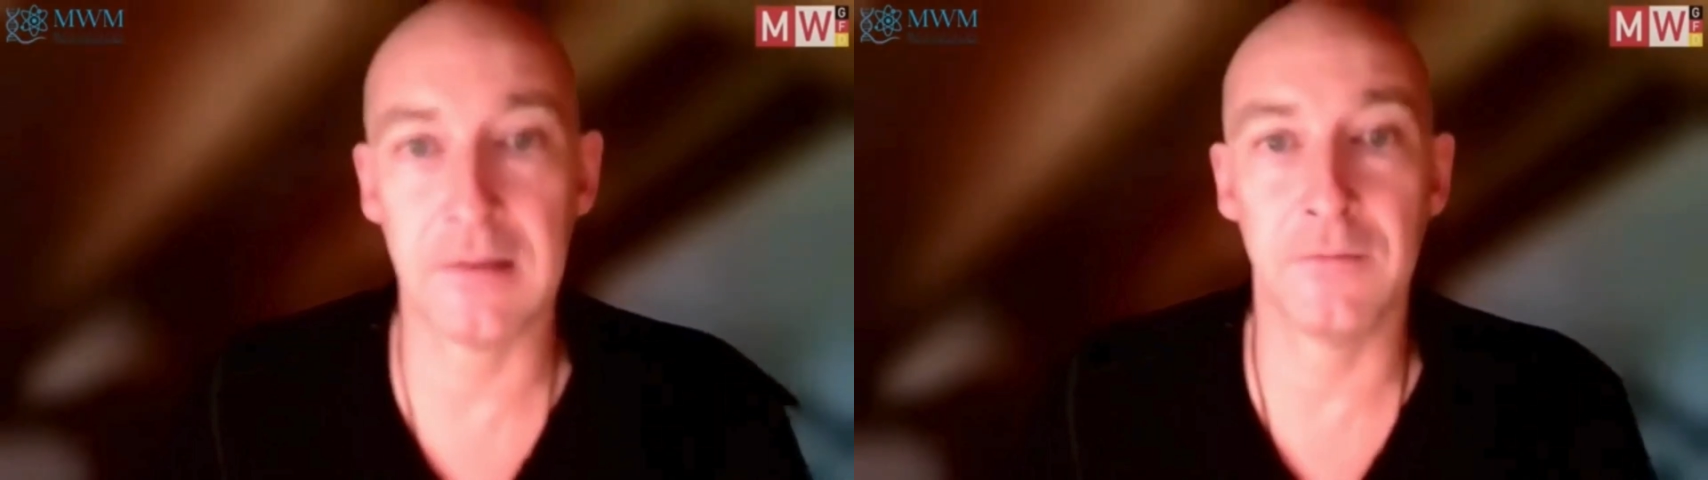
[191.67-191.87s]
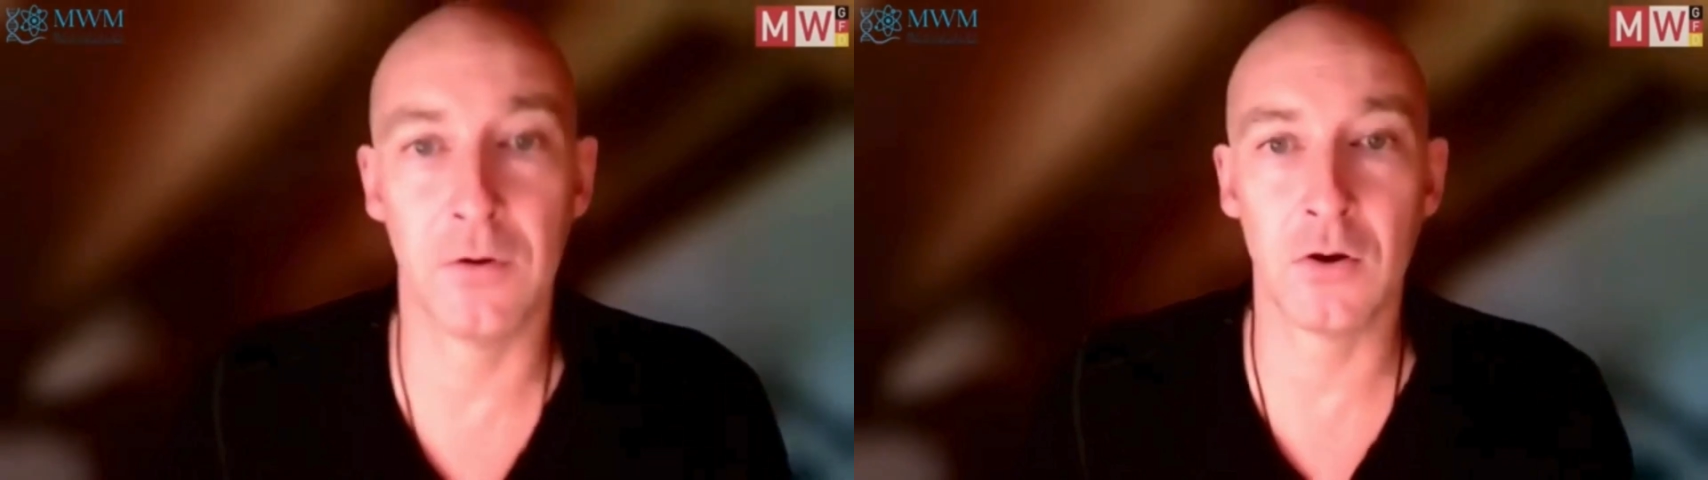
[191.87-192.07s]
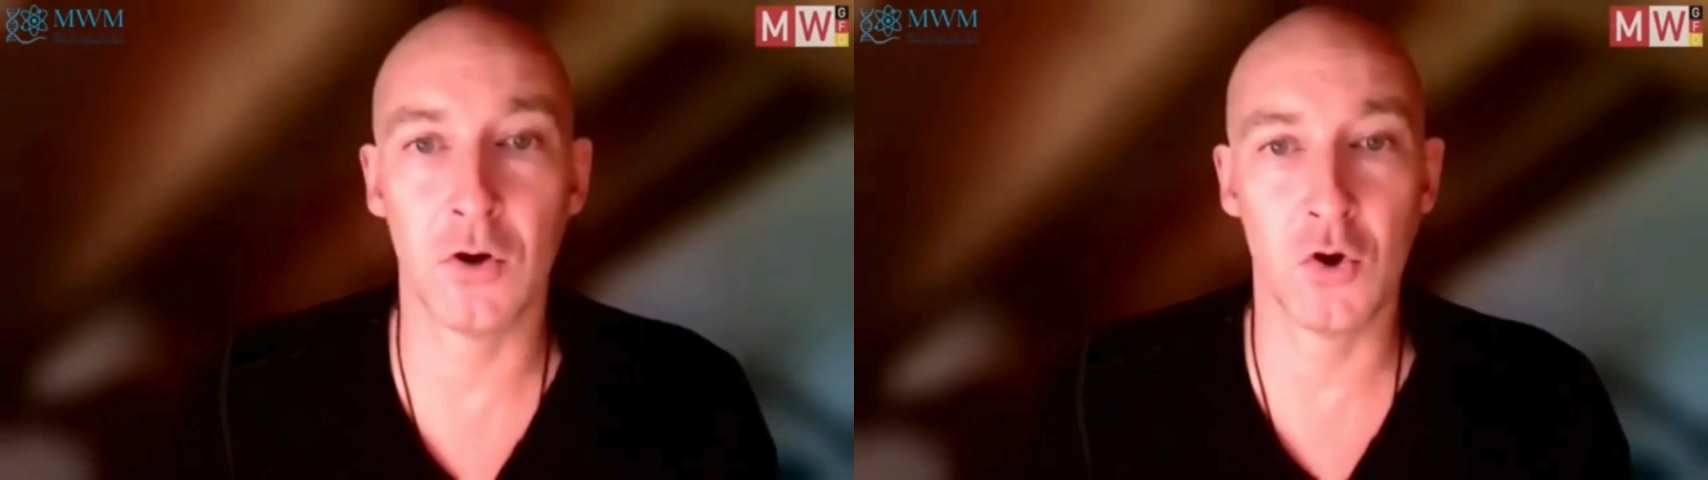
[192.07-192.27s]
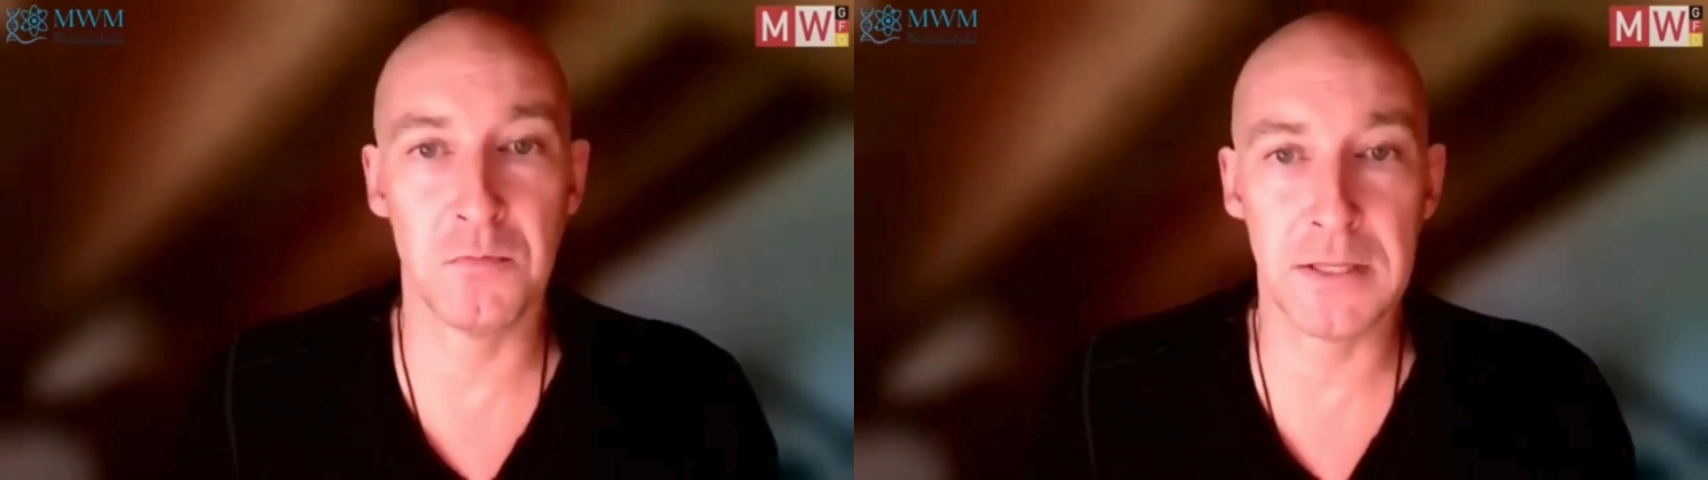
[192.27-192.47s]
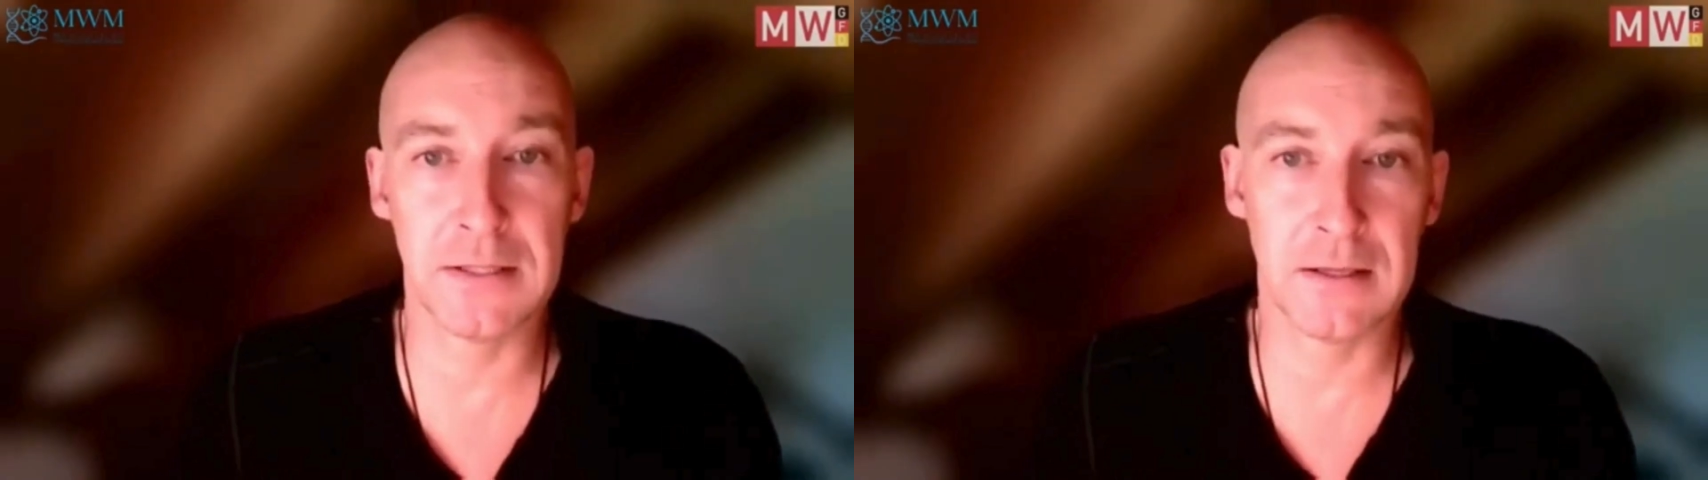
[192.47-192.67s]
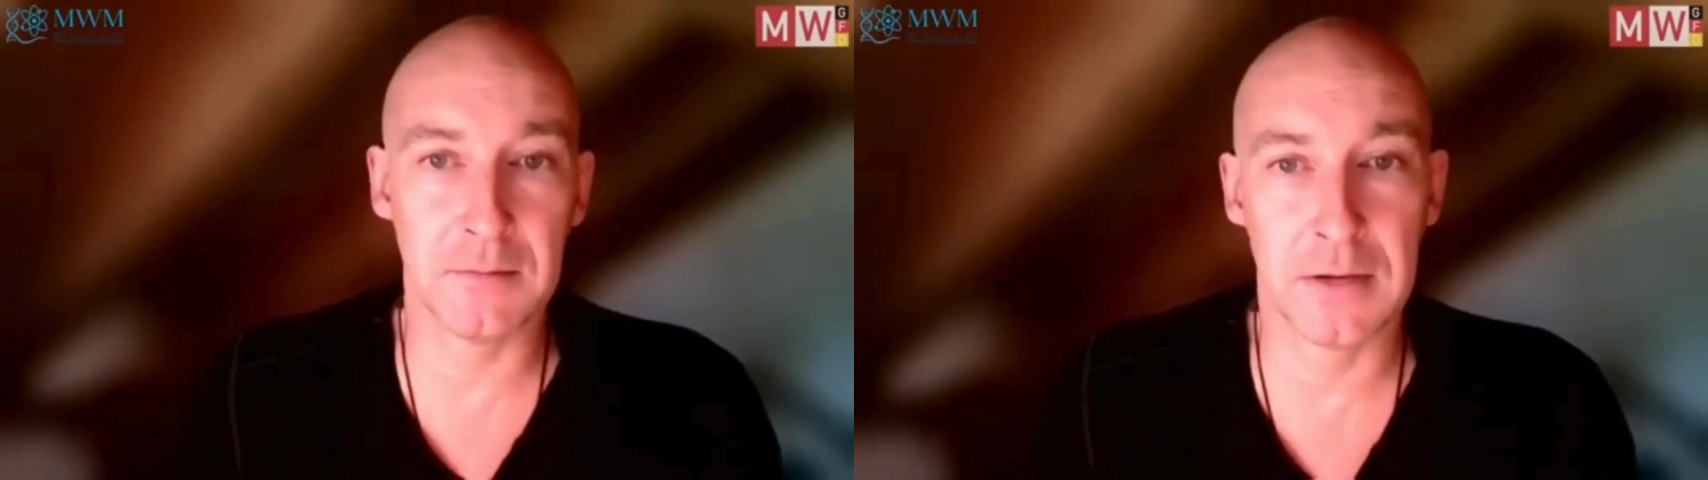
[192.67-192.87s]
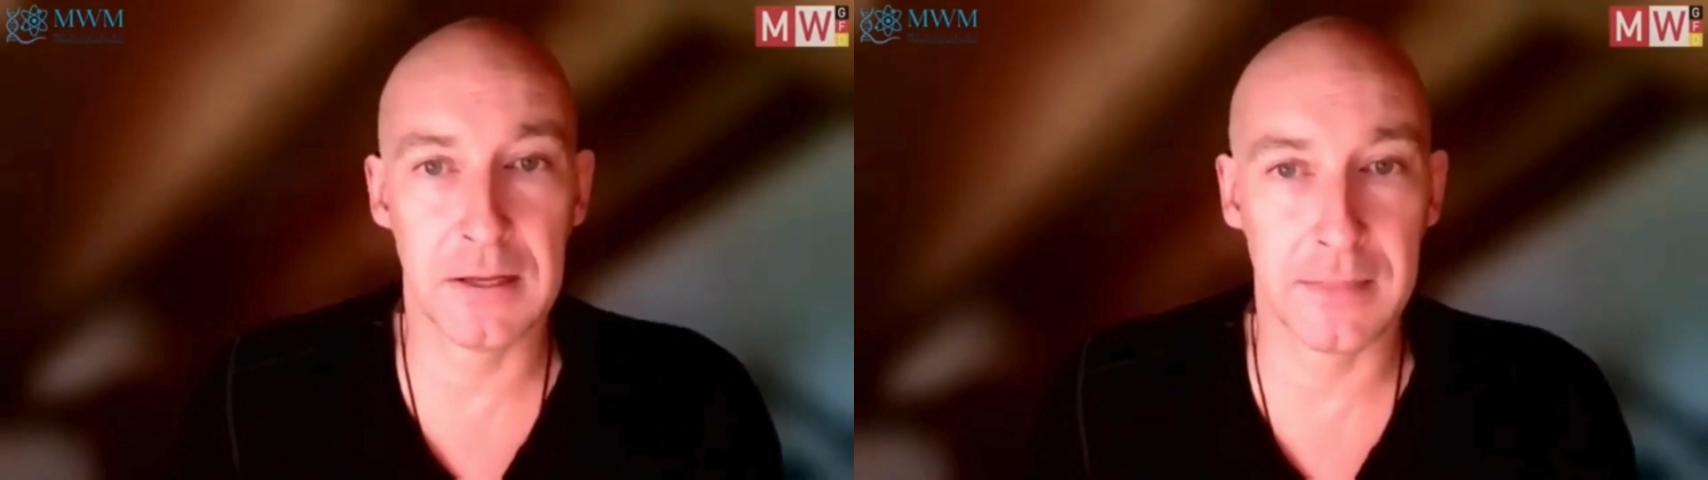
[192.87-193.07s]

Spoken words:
were omitted by